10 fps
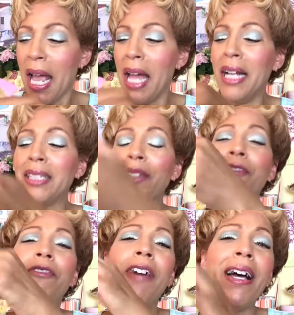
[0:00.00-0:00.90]
and it's
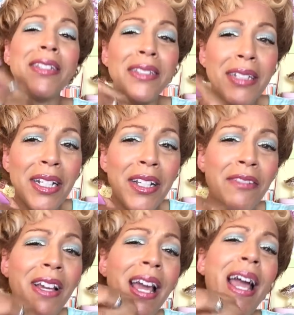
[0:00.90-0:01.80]

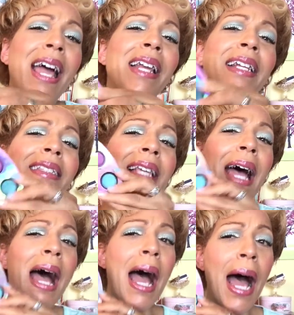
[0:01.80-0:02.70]
festive, and it's
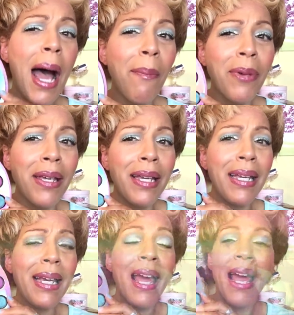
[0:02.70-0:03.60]
happy,